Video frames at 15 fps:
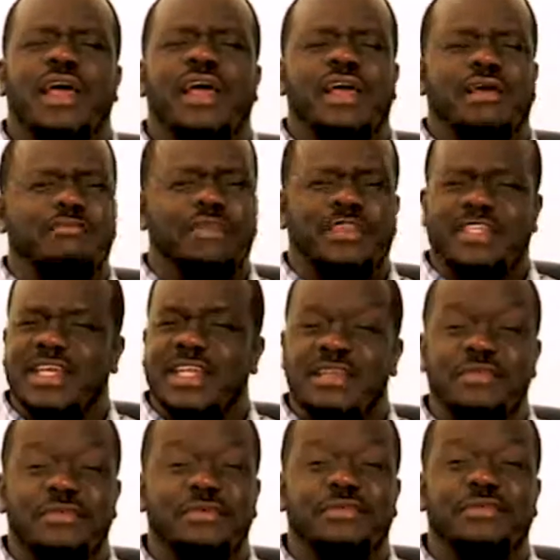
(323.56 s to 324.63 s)
I'm
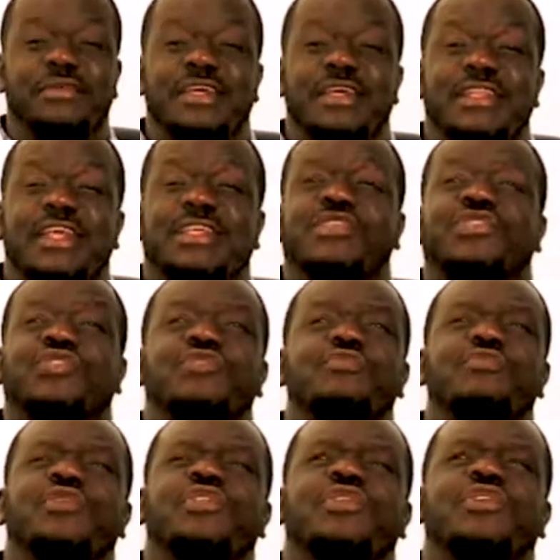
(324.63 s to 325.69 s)
telling you, there's so
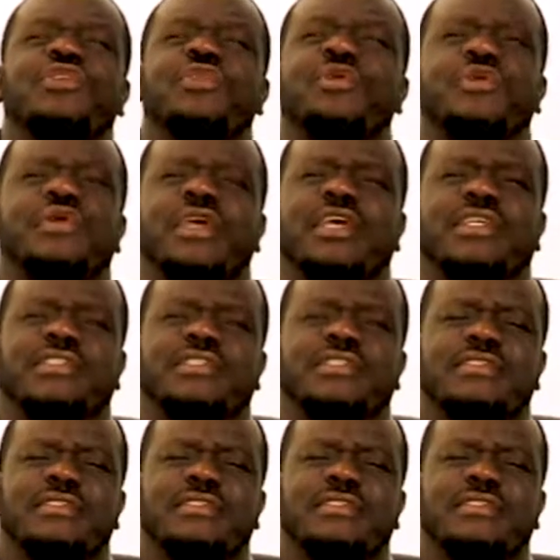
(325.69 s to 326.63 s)
much glorious.